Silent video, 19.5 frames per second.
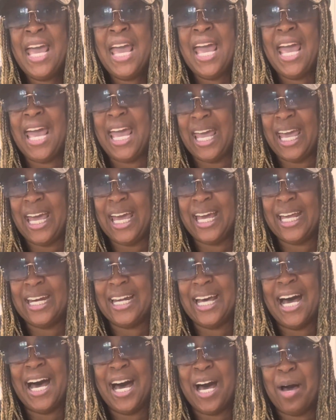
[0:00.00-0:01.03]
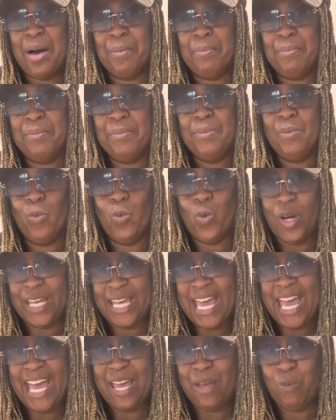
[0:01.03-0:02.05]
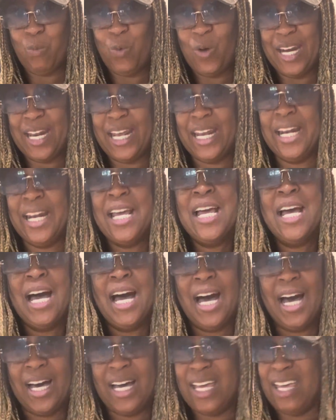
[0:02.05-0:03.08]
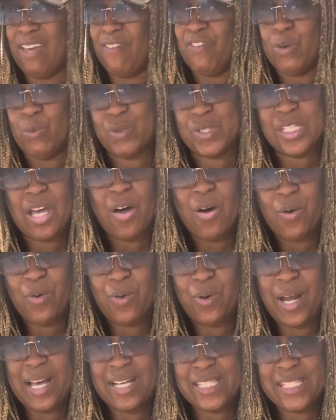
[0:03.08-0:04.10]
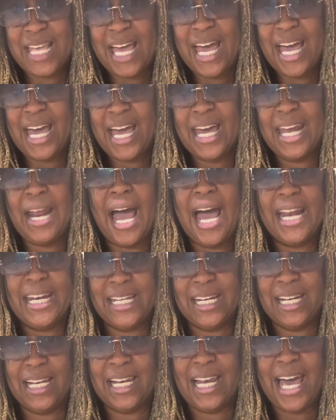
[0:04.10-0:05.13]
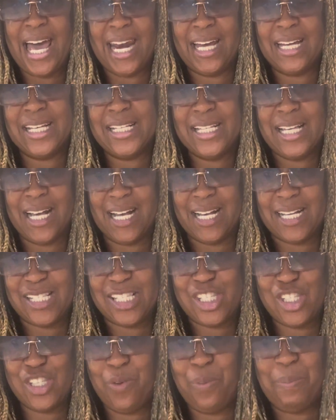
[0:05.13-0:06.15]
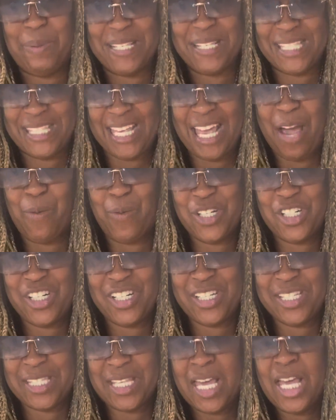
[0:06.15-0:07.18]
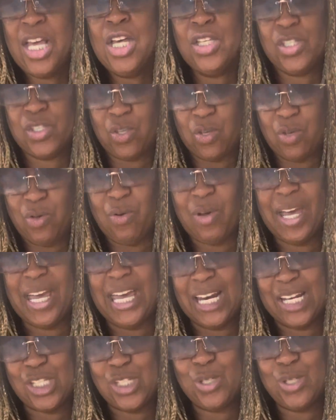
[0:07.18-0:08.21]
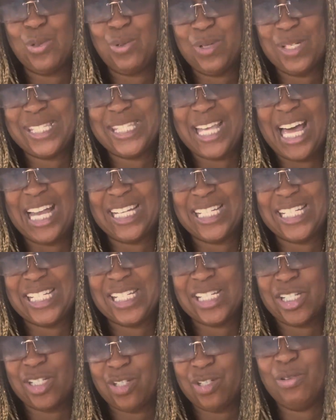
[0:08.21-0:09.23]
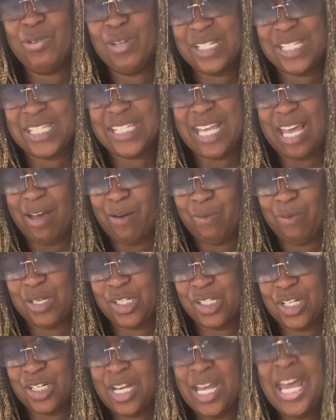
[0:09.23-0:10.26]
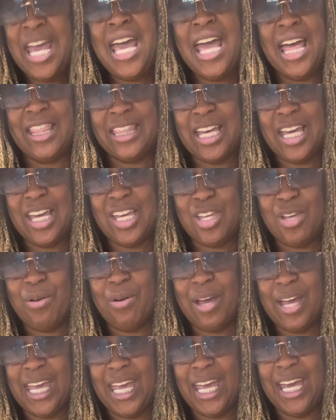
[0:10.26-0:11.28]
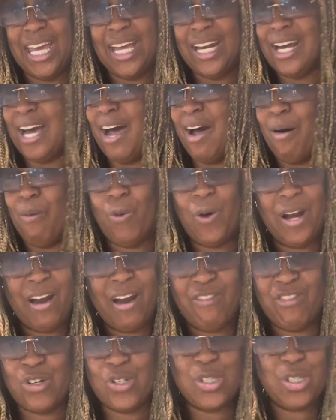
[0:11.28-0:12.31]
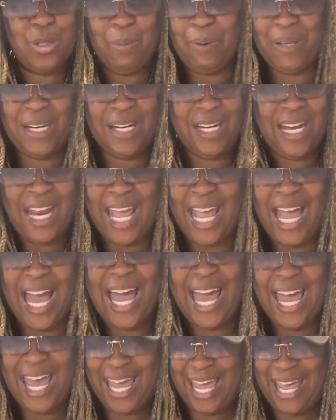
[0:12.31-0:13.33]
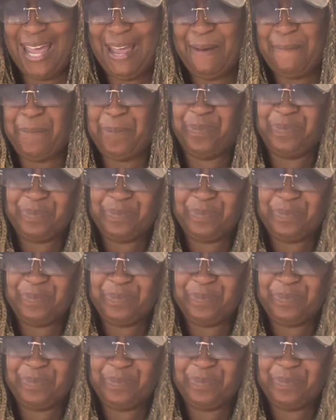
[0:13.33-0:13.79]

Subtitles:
And what came with it, if it was cold outside, I did a lot of soup and sandwiches. So you could get a tuna sandwich, and then you could get whatever soup of the day I had.